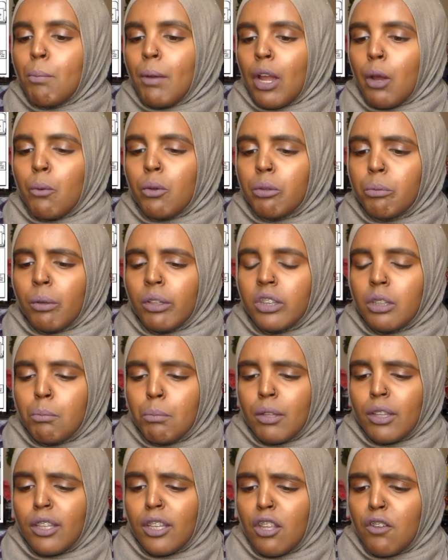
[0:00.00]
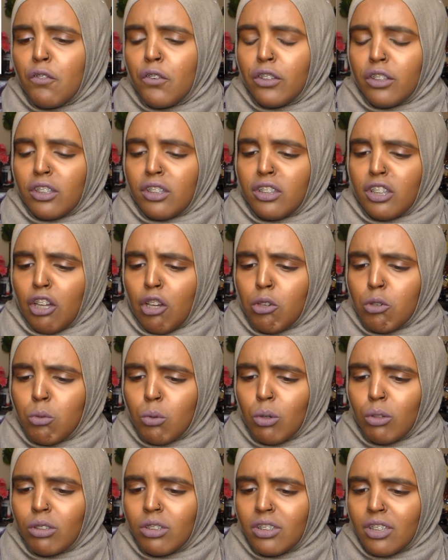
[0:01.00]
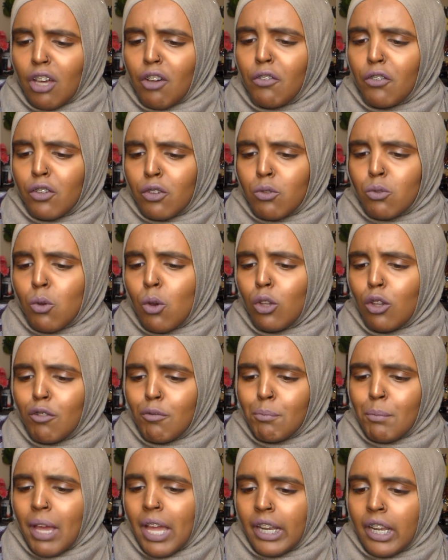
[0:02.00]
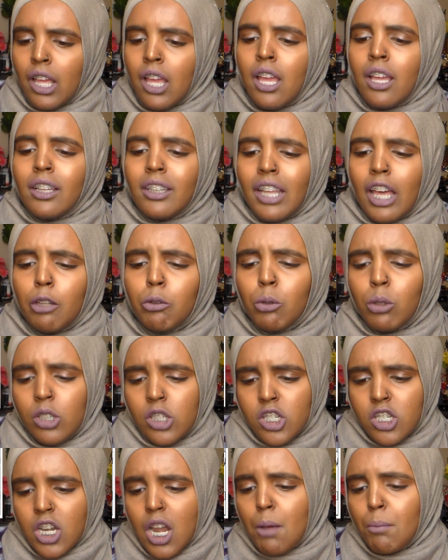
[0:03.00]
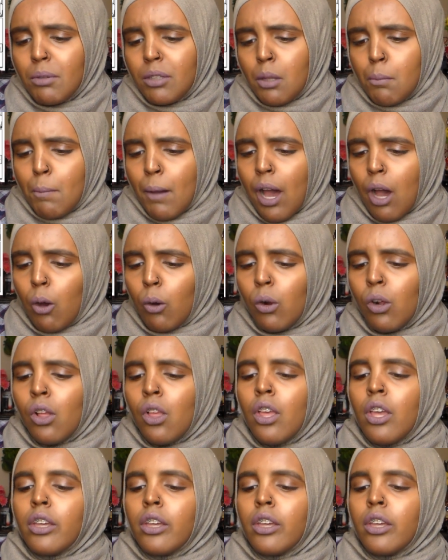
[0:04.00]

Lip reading: bear responsibility for the sexual self-control of men. That's what hijab is about.